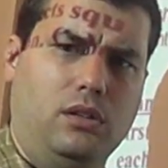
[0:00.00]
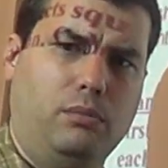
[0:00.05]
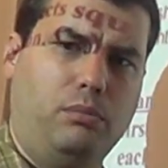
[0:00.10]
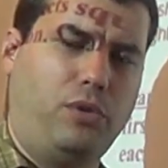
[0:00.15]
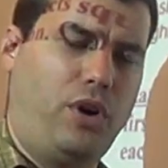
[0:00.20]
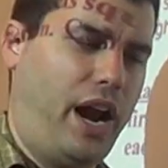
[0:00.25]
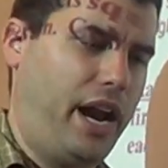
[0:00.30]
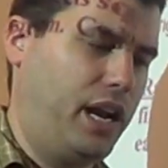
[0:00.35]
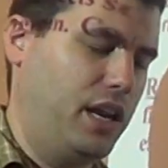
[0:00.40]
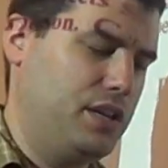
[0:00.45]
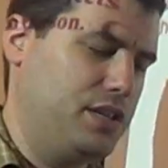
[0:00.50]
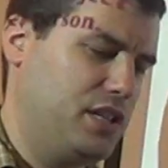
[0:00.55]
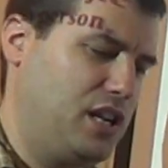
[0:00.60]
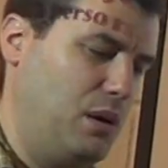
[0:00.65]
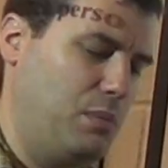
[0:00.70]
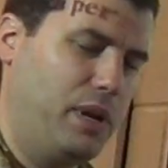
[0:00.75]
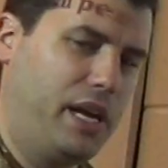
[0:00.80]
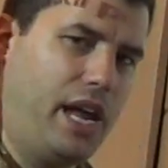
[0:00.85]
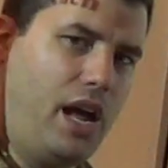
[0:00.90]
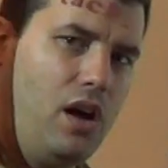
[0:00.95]
brackets
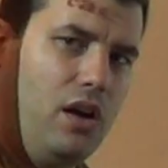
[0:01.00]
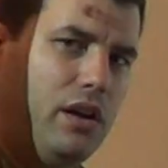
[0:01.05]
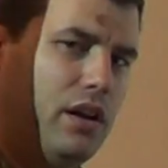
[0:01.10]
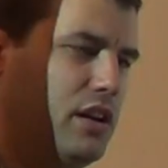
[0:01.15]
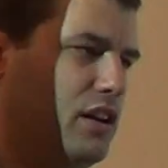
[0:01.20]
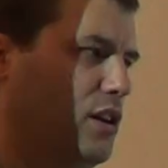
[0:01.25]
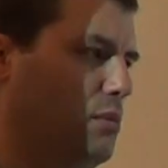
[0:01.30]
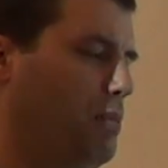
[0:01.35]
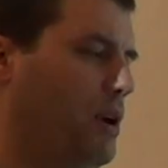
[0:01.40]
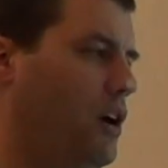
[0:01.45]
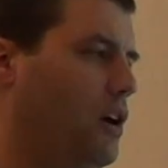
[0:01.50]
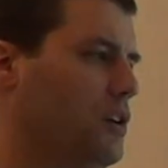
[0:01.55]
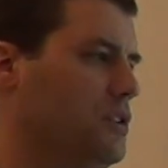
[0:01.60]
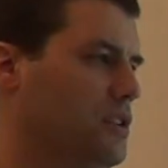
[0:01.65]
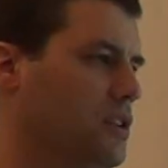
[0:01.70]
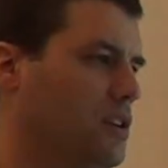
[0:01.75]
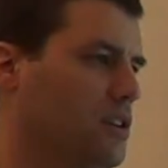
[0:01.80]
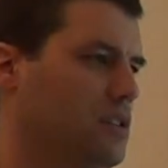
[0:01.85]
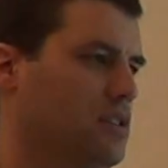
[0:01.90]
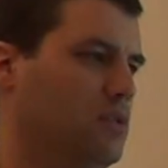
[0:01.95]
coming out in
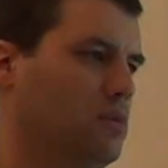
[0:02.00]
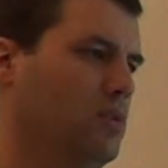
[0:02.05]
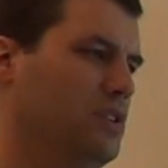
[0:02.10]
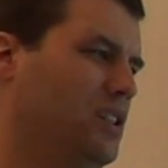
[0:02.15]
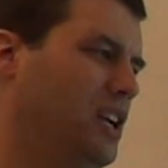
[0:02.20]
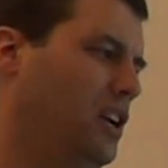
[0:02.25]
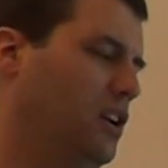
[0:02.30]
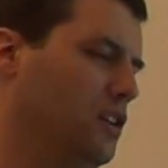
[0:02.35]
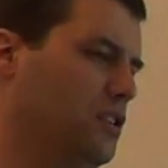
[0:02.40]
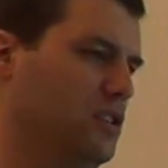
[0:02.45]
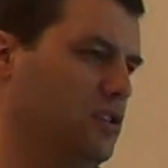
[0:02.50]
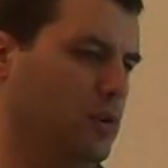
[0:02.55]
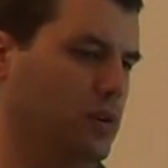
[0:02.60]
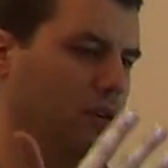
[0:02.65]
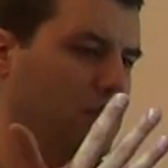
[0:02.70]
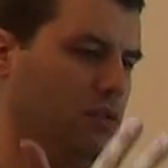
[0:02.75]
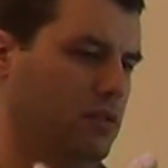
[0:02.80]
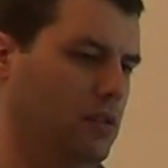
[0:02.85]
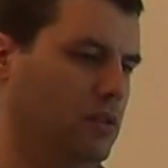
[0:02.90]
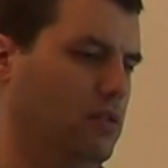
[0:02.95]
comparisons, which I could do
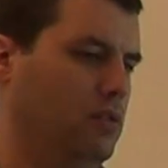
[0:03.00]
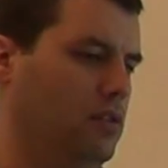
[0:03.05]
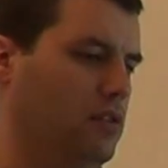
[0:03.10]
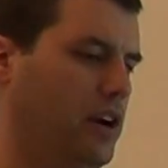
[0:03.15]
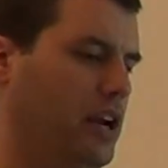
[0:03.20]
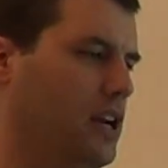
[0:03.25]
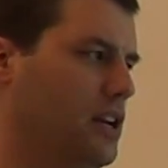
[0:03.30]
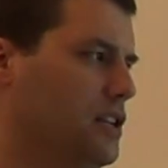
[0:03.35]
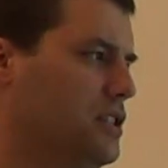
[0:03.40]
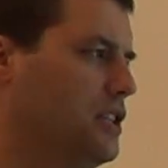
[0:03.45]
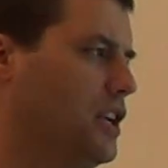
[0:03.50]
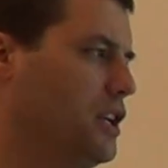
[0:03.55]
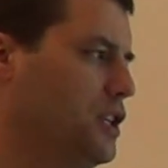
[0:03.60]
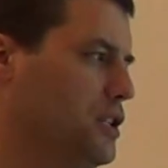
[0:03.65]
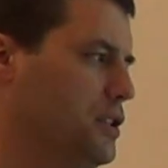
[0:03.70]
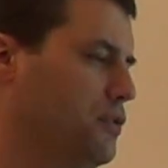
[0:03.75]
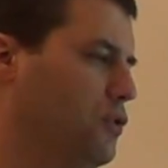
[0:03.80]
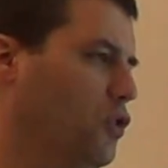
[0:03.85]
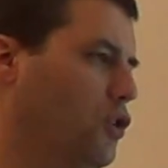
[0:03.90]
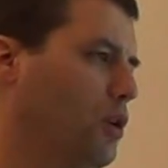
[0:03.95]
and write it in
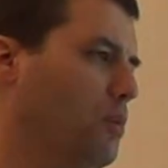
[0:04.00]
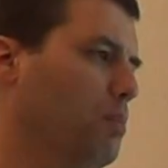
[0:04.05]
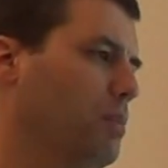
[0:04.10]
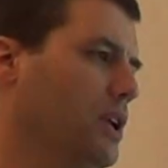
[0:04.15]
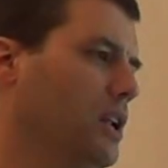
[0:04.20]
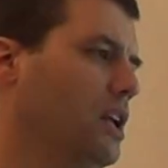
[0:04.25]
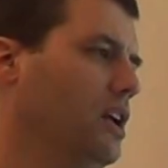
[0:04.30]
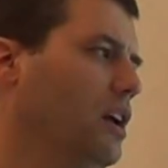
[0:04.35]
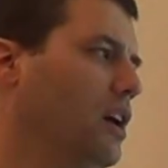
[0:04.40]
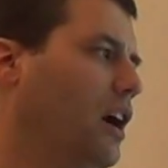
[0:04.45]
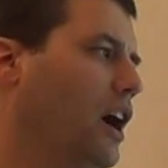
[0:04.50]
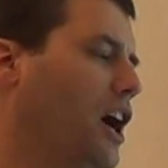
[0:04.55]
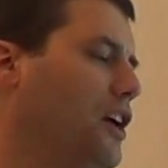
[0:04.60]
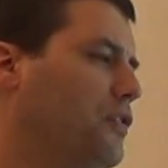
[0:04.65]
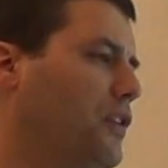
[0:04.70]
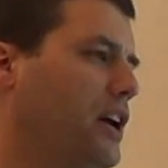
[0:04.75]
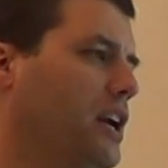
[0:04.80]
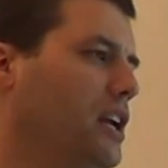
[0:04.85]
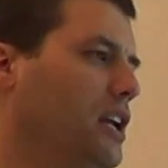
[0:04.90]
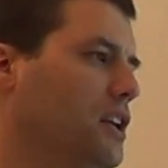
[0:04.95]
sentence form, but I
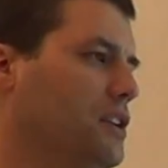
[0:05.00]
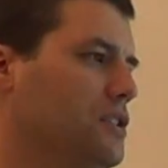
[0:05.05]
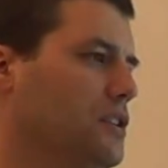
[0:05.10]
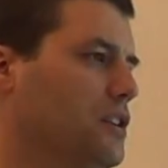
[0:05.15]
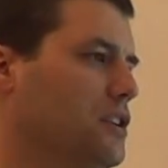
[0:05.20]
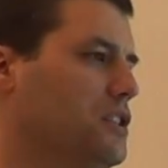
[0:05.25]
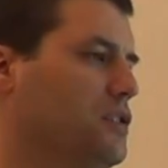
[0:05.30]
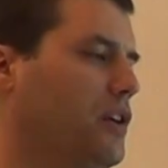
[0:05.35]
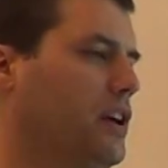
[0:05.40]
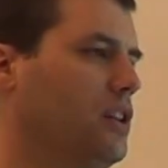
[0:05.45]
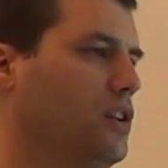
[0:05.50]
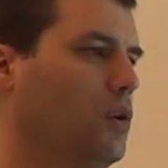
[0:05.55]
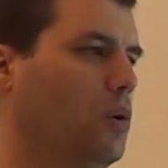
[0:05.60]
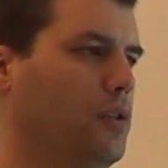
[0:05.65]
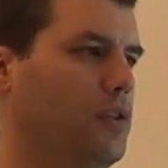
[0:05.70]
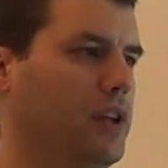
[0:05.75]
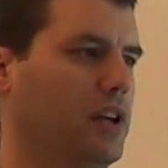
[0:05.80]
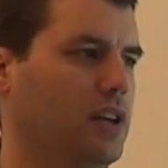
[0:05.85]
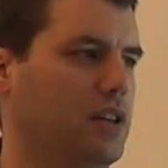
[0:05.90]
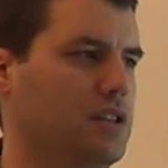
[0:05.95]
find it easier just to write the whole
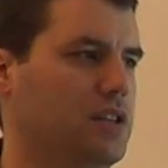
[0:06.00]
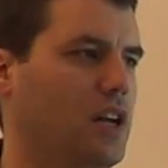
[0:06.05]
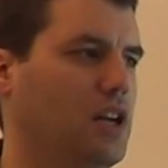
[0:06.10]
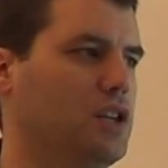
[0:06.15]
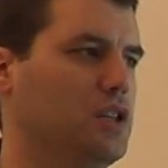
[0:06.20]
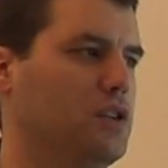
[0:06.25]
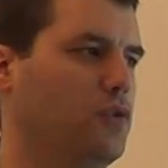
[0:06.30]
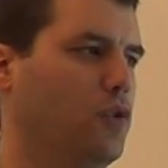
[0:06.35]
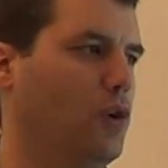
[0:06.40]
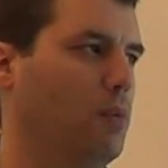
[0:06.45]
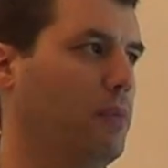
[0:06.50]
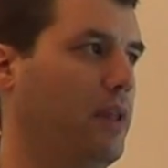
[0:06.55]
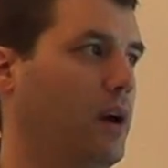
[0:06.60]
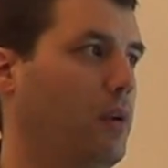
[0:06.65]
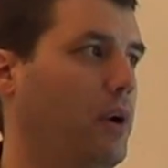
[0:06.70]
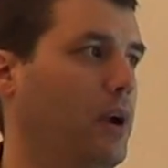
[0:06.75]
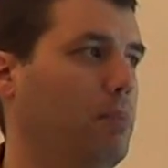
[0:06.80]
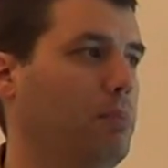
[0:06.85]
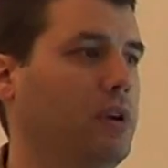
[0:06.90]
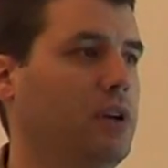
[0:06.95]
thing in sentence form that
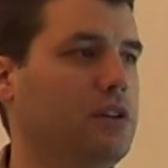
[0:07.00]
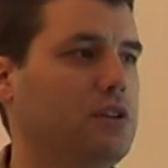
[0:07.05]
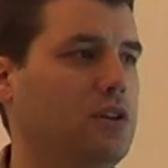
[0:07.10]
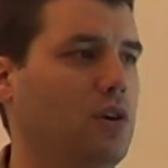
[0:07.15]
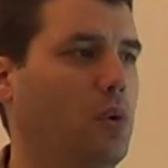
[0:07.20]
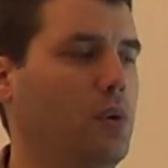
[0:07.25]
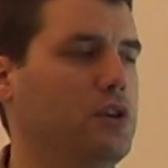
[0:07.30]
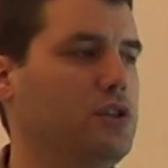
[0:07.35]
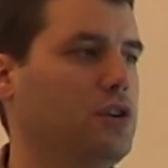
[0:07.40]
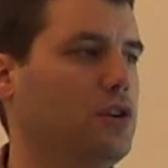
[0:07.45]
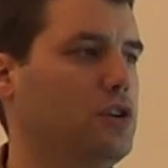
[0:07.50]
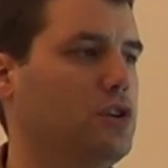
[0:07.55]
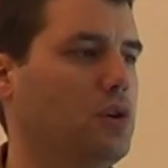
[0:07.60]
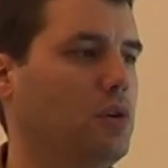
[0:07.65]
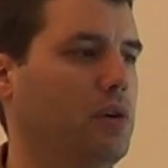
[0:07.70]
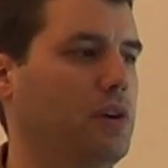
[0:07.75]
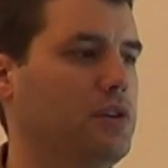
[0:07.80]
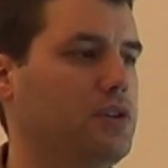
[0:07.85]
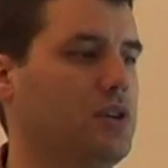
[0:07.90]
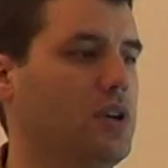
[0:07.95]
way. But it's always your
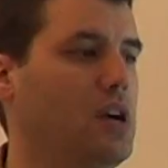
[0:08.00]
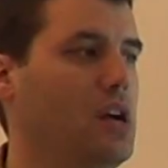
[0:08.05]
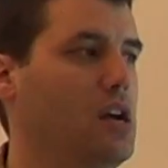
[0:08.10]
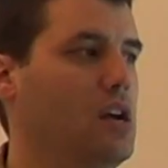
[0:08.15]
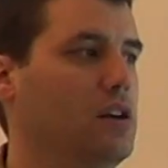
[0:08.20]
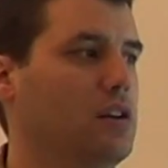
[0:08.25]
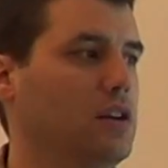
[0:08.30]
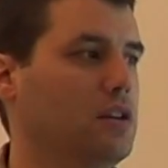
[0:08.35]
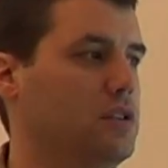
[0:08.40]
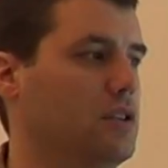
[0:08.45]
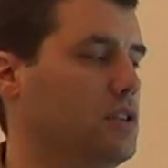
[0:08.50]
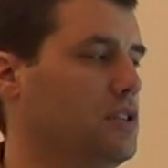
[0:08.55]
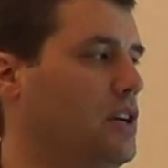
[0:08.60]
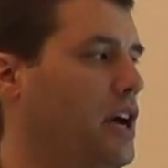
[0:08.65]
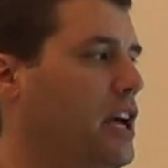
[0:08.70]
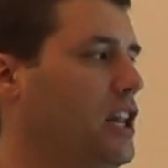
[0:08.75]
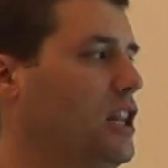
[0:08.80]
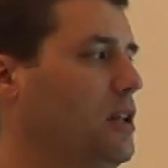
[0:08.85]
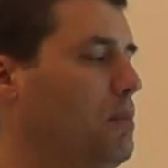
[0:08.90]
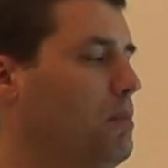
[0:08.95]
choice. Just
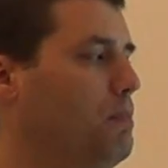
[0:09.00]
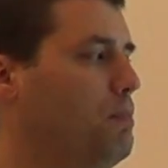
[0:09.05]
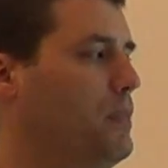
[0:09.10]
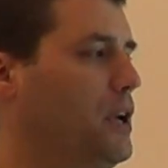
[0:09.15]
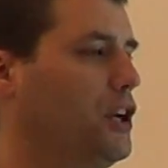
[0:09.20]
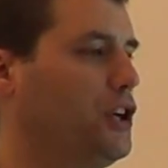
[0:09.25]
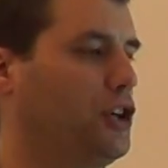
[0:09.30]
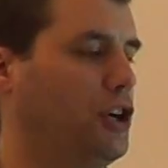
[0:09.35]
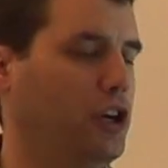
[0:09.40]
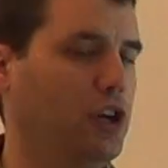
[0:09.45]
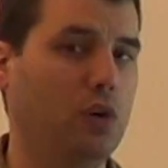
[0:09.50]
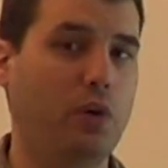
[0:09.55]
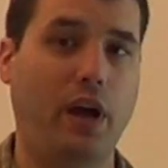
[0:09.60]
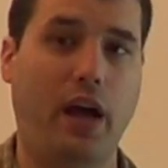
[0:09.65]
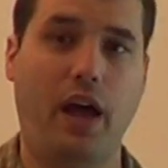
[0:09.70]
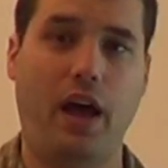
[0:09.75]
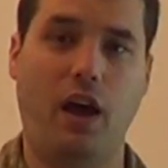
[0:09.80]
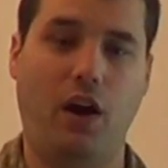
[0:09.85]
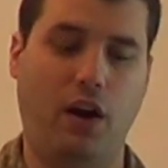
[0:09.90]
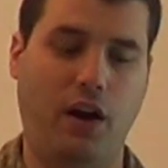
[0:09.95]
design them, make sure you
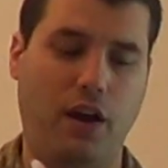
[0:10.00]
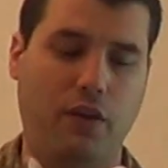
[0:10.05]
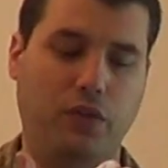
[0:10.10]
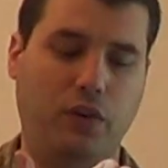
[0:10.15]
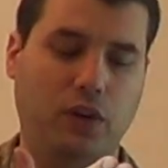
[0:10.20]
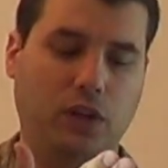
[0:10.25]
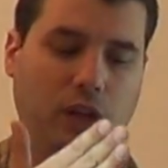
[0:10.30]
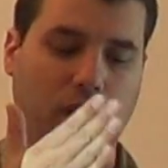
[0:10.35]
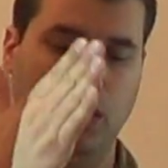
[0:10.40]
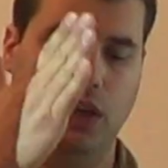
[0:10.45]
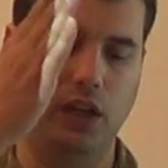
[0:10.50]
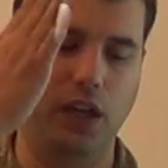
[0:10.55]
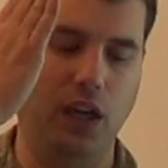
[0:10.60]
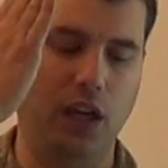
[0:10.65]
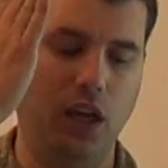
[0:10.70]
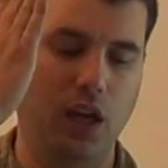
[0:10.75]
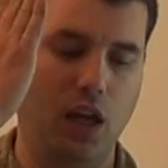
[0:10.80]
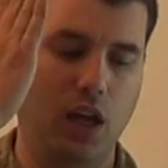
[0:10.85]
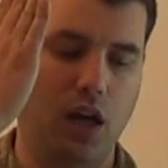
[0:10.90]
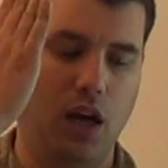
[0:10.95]
have clearly